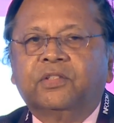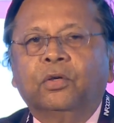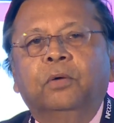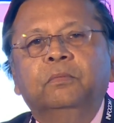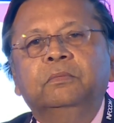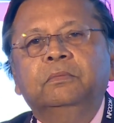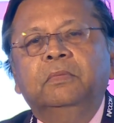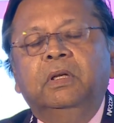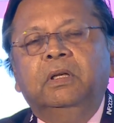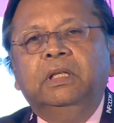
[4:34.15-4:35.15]
So
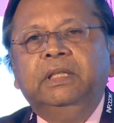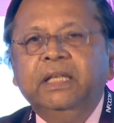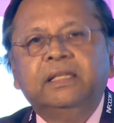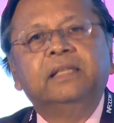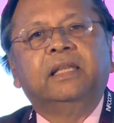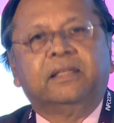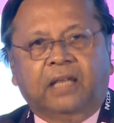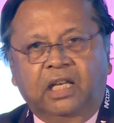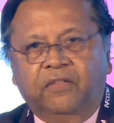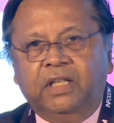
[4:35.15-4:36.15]
this is
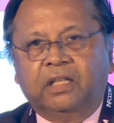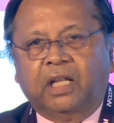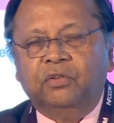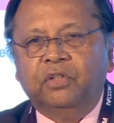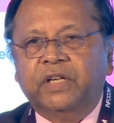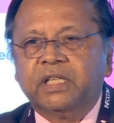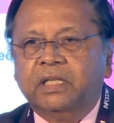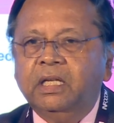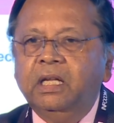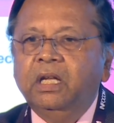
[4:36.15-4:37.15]
Sister Nivedita
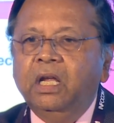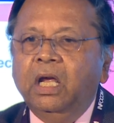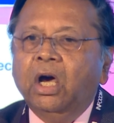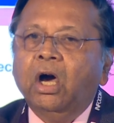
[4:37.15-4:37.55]
University.